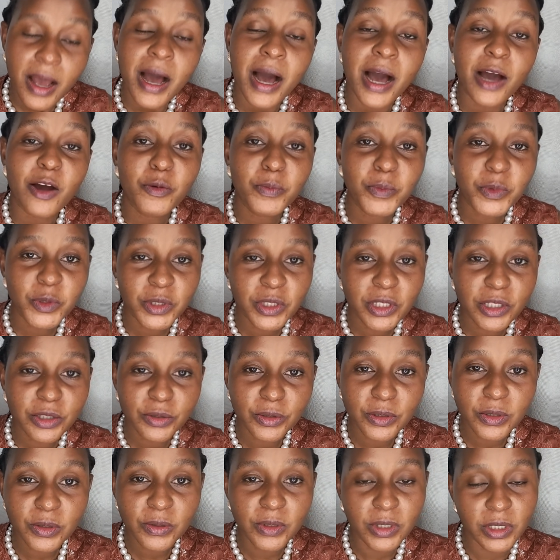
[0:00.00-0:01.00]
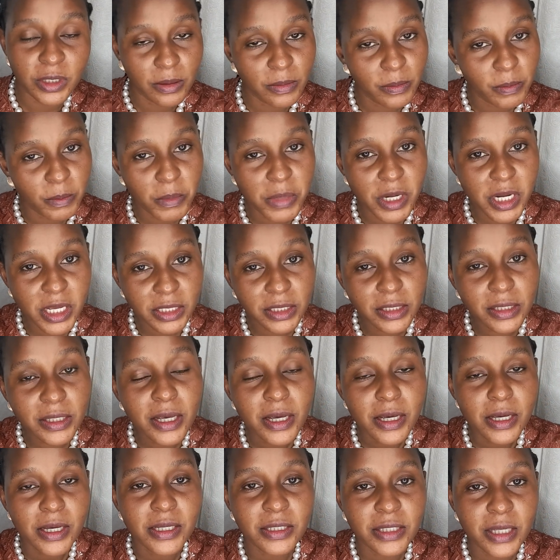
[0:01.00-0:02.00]
I hope to see you soon. Please
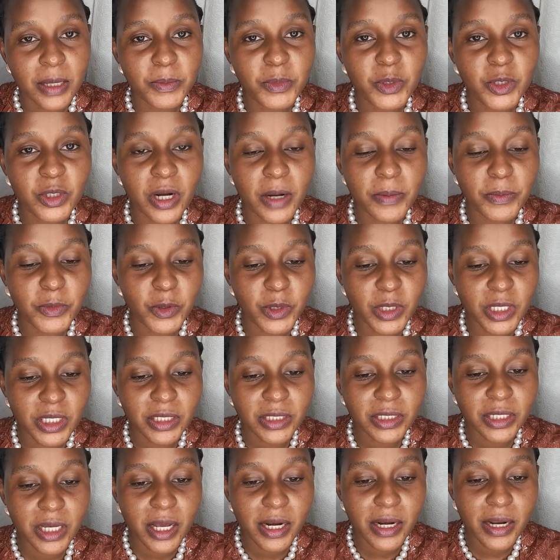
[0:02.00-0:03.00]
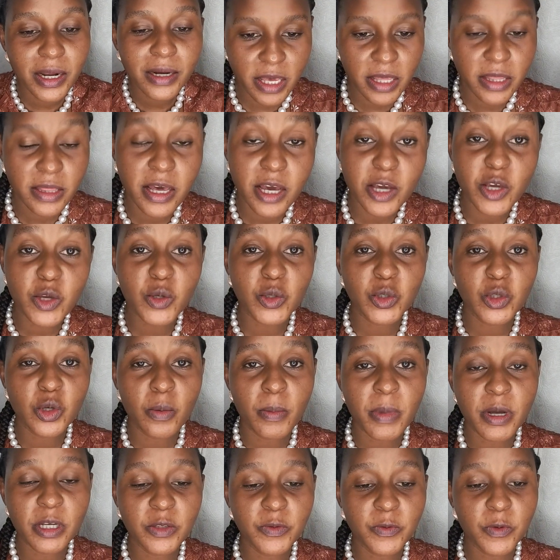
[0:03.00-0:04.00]
subscribe to this channel thank you so
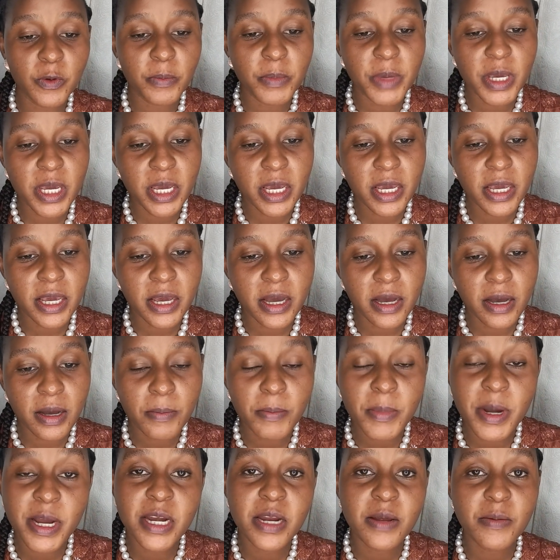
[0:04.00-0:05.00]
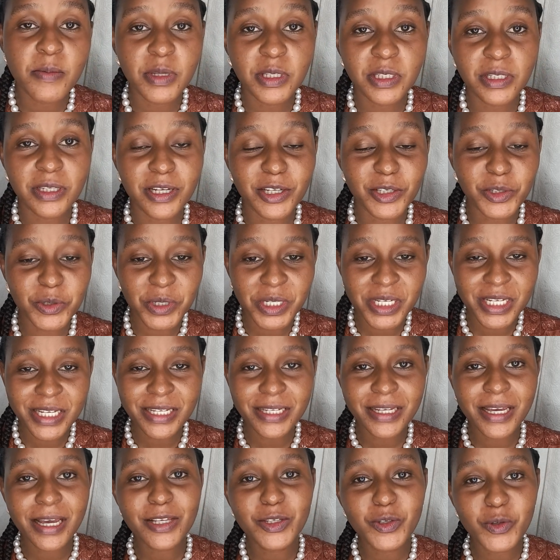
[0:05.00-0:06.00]
much for being here my name is rachael in
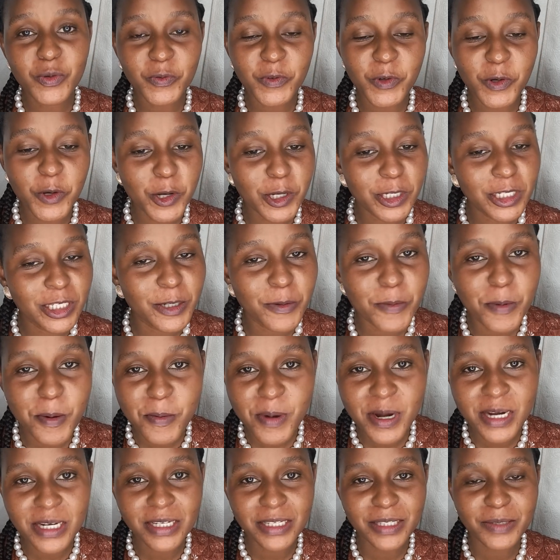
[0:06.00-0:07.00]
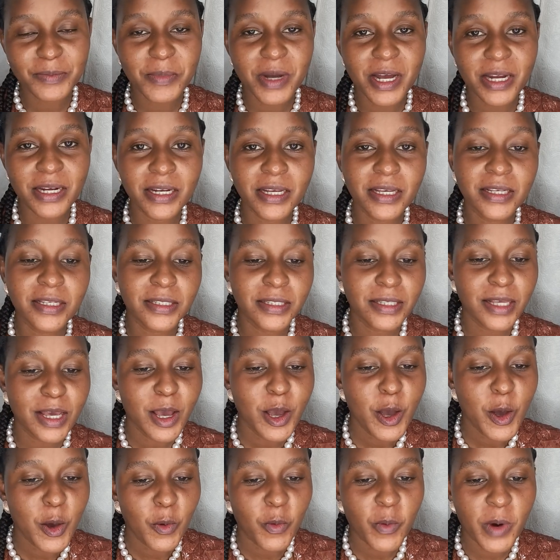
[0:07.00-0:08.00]
case you forgot remember it is mondays
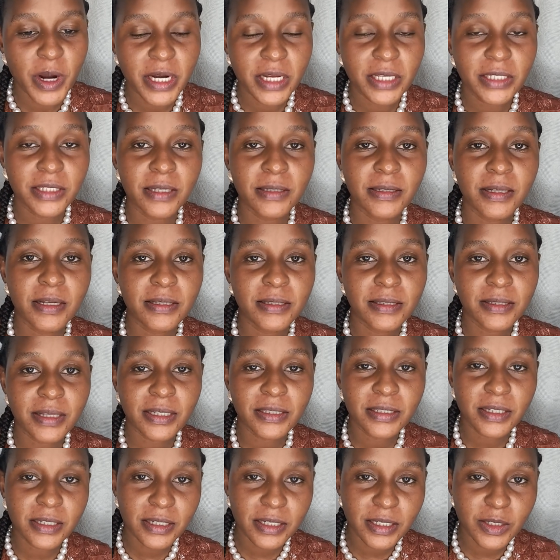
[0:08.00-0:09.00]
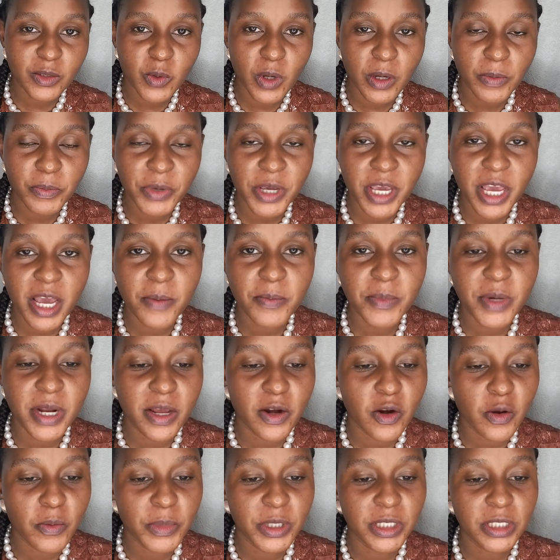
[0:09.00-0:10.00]
wednesdays and saturdays 1 p.m
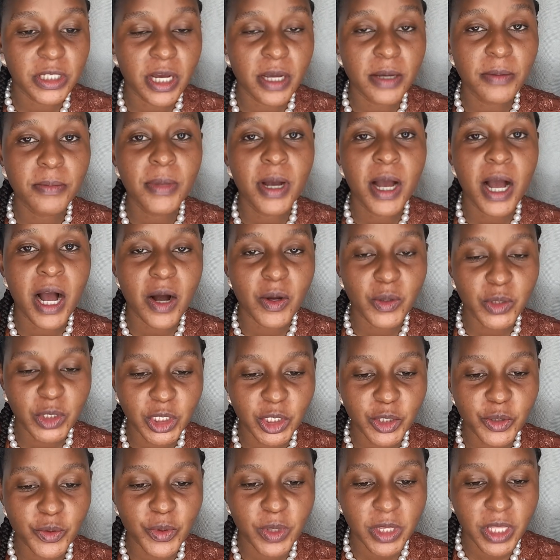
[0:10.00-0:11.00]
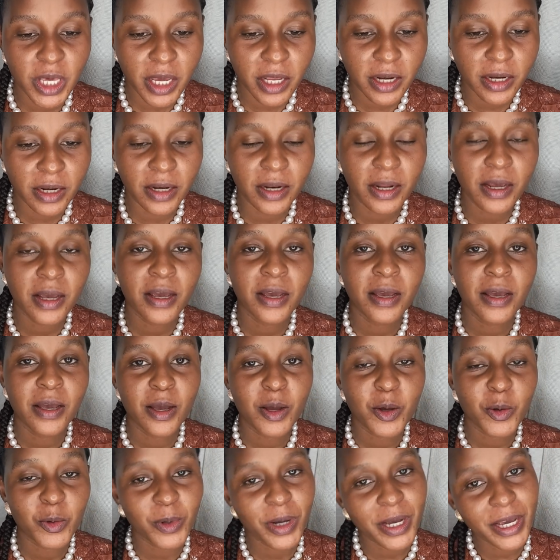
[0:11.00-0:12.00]
nairobi time i'll see you then
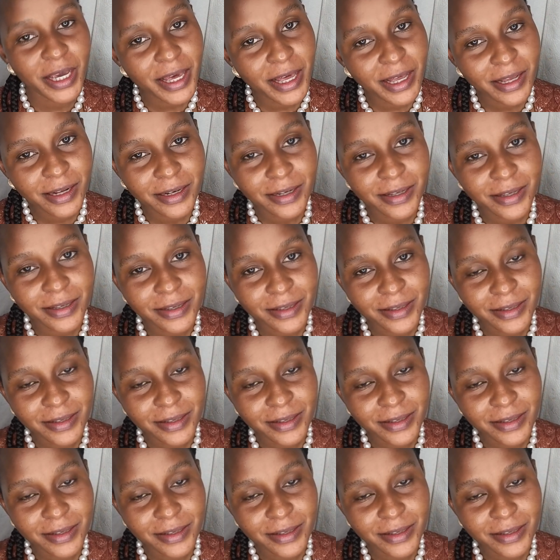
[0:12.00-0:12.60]
kwaheri